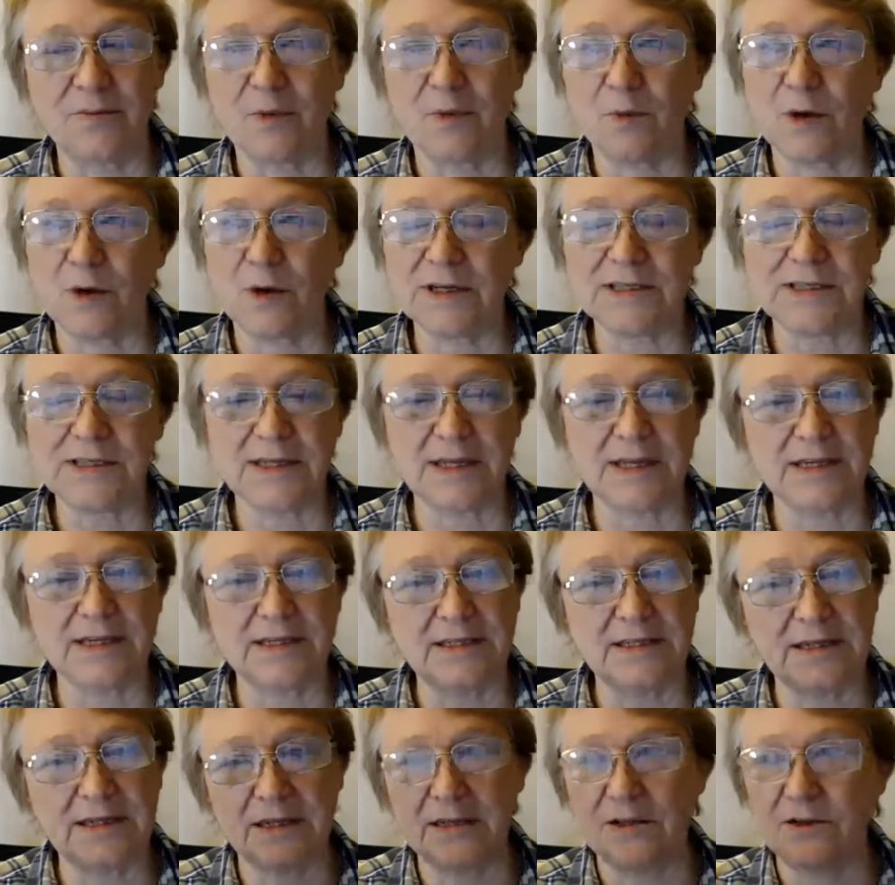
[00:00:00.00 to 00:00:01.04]
Once they
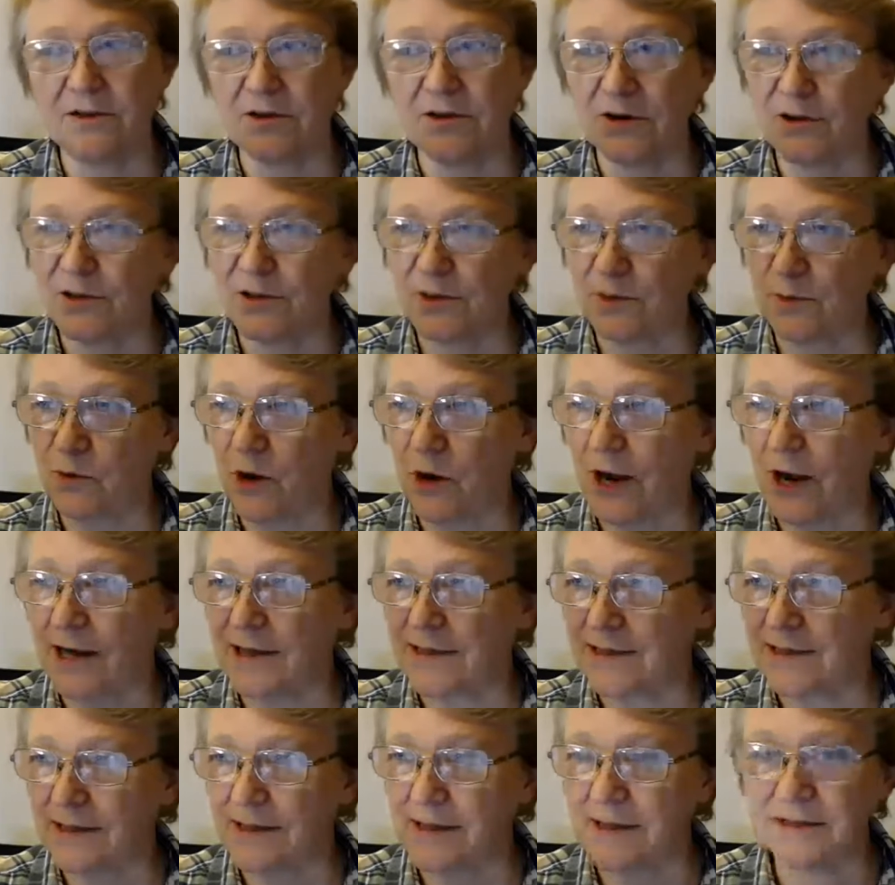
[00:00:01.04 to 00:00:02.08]
see that there's a
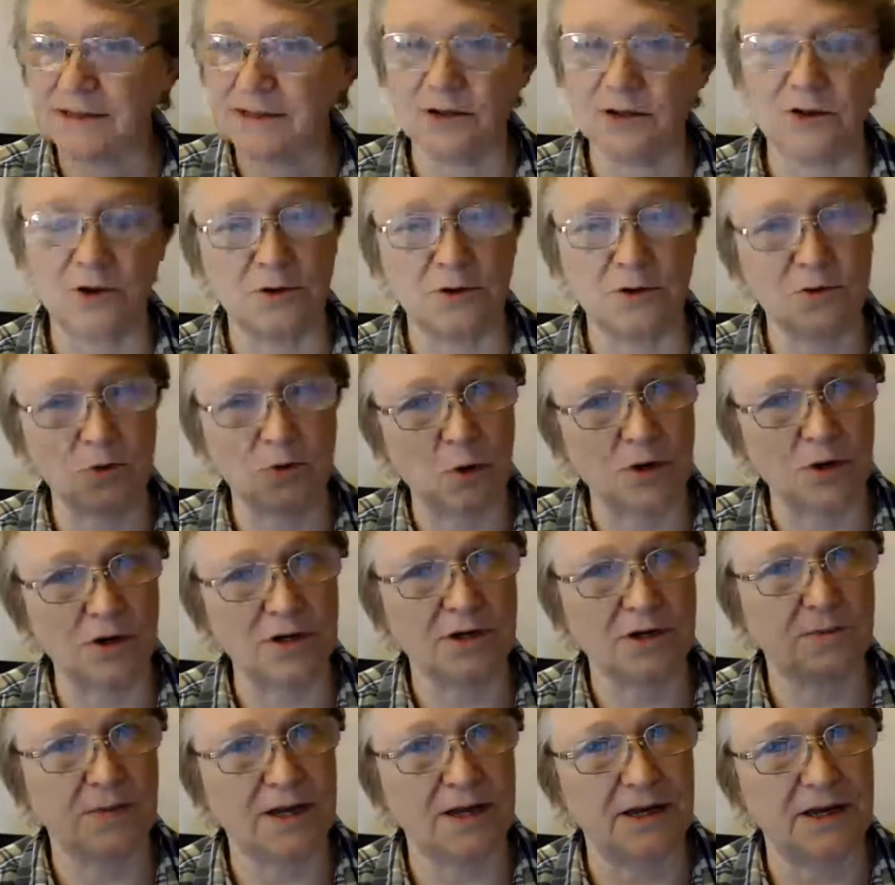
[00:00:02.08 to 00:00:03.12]
process and there's work
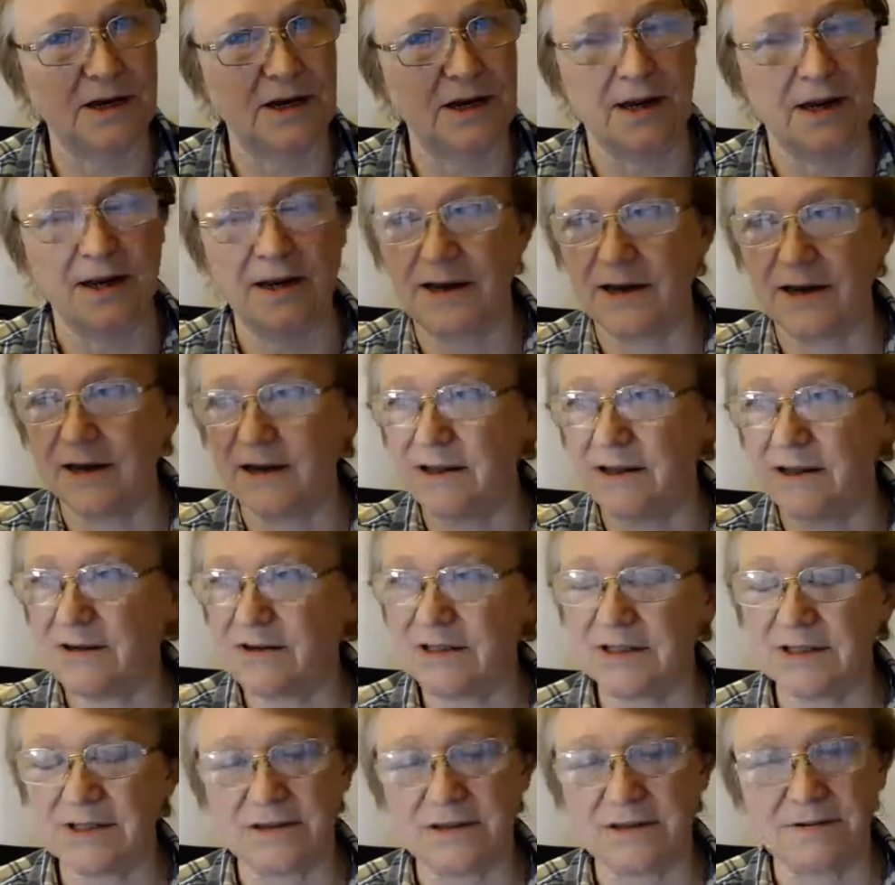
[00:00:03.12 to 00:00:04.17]
to be done and
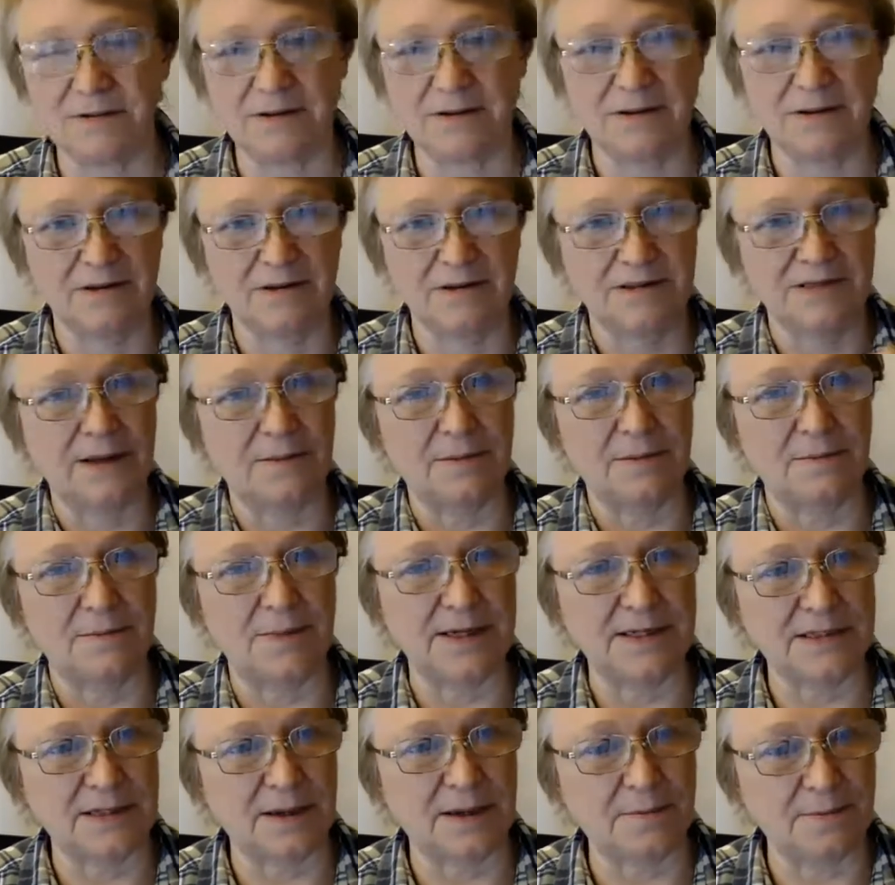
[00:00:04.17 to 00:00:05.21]
there's a step
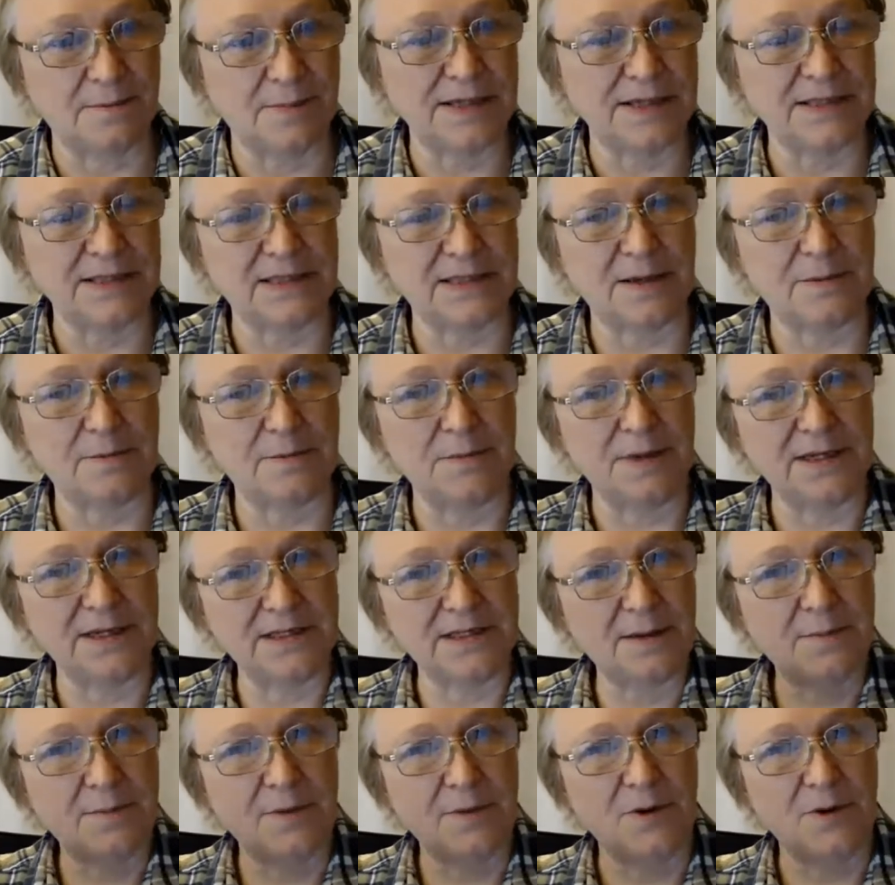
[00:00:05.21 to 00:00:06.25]
by step by step by
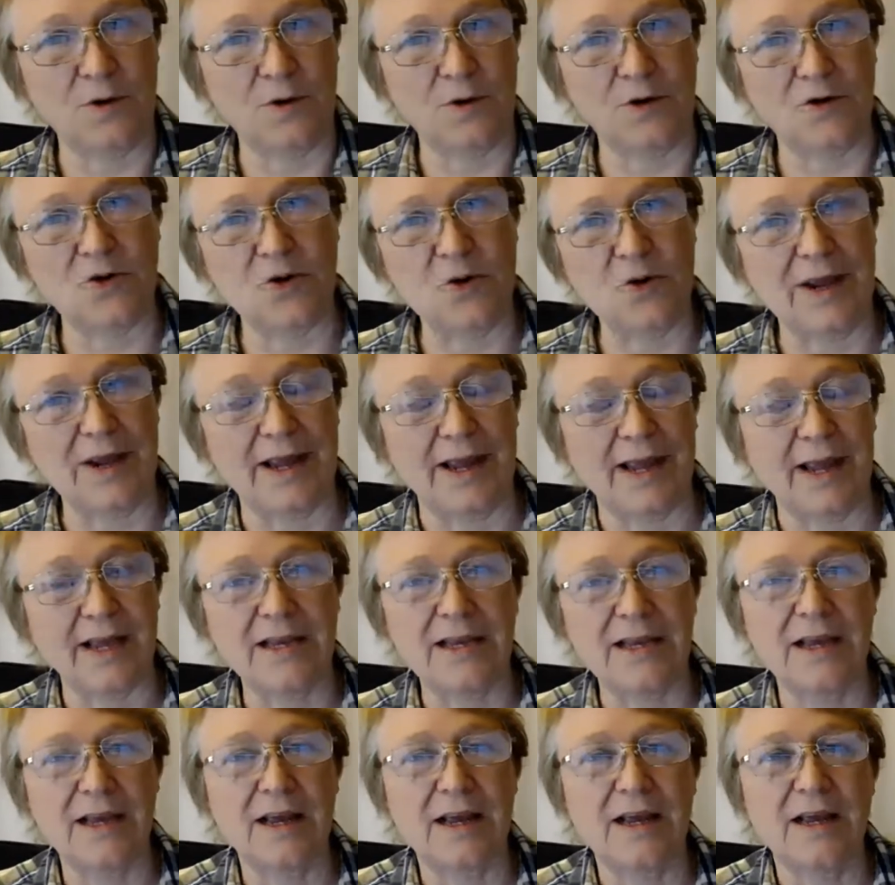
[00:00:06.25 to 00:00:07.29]
step and we're doing
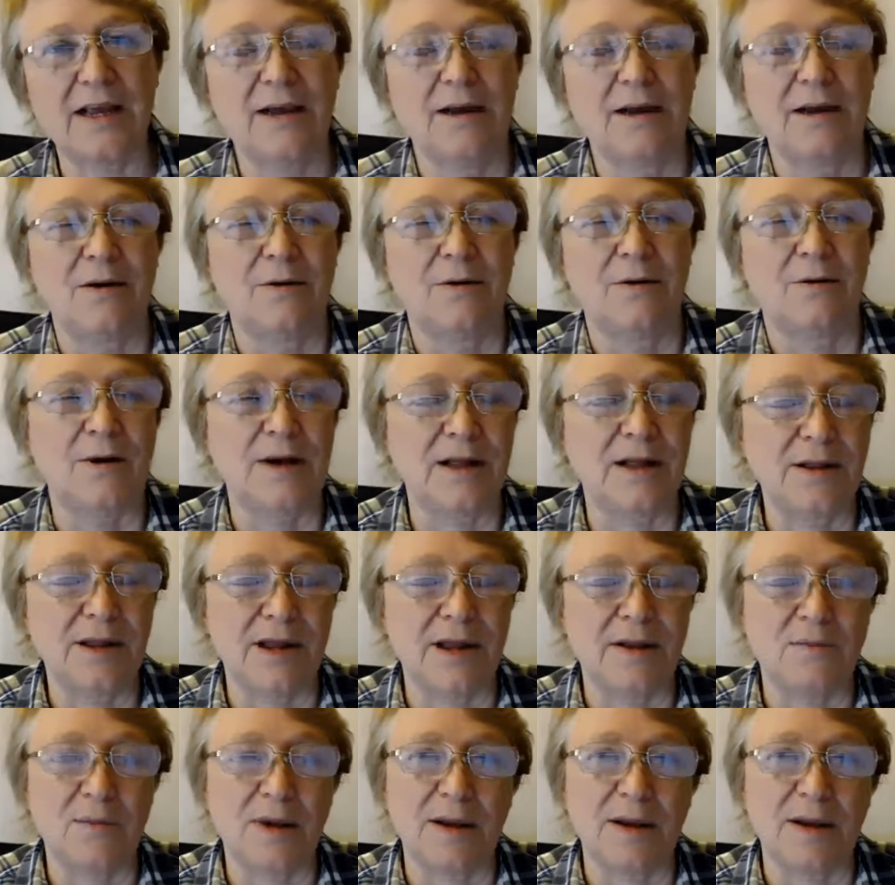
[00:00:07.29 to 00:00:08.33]
it, well,
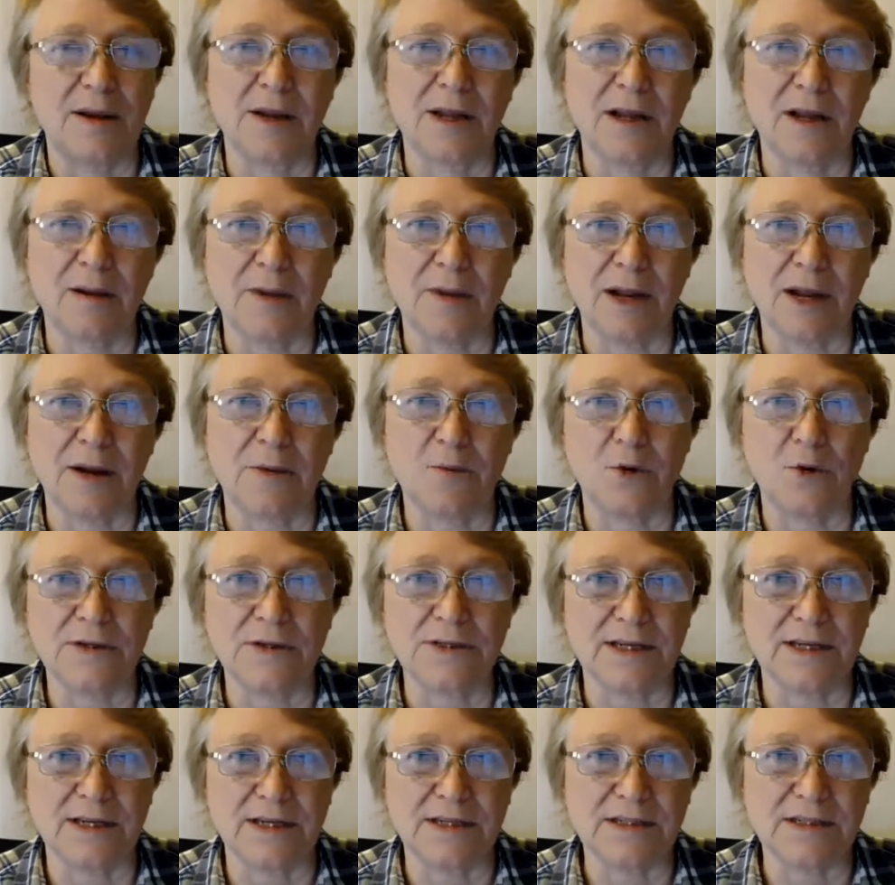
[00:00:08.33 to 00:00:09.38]
then maybe it'll make more
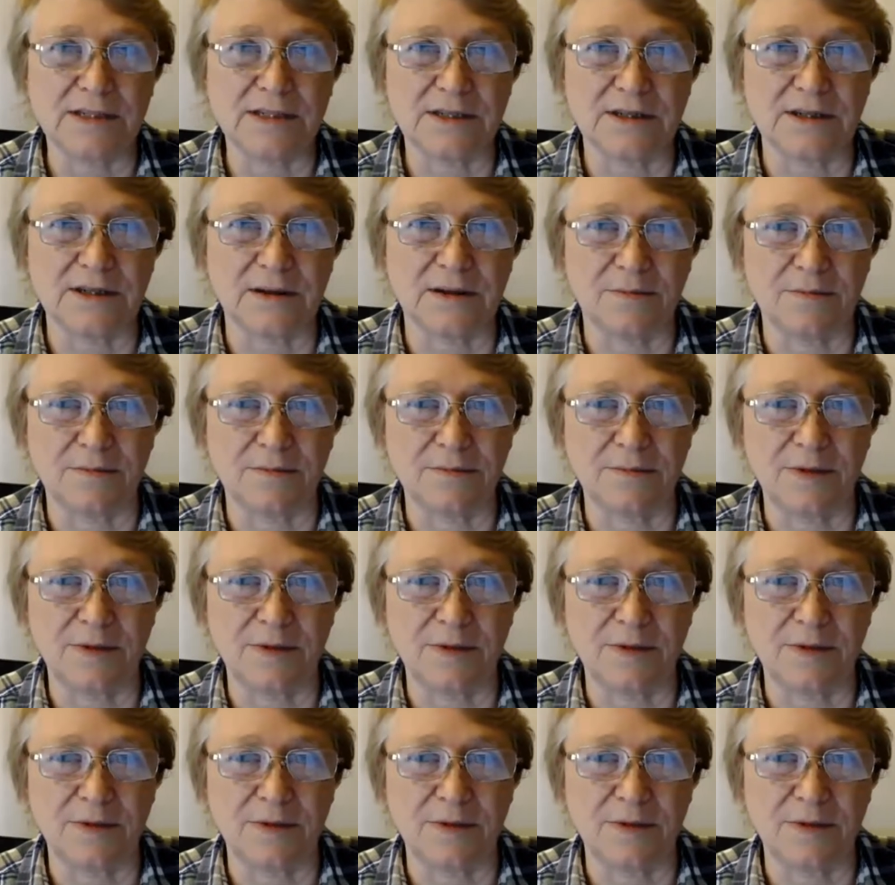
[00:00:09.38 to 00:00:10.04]
sense to them.